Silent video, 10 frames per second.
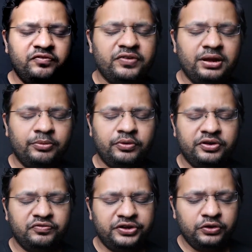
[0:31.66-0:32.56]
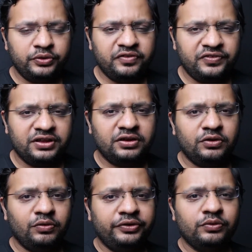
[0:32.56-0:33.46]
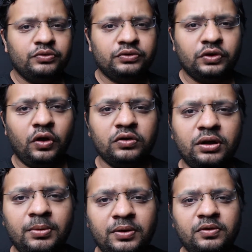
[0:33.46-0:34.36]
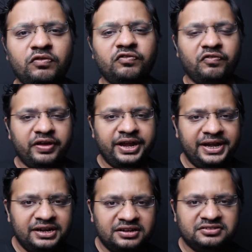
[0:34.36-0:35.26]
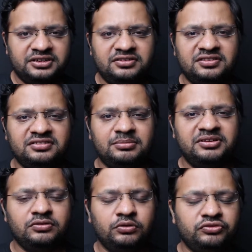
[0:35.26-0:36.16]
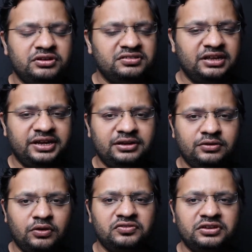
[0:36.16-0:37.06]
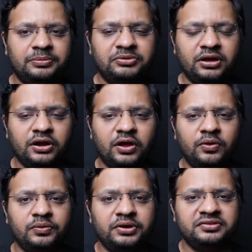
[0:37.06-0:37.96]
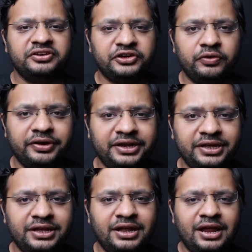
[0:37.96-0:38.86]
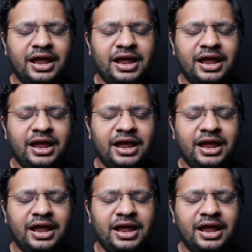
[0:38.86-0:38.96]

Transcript: and welcome to today's video. Today we are going to talk about a very interesting system and solution design concept around security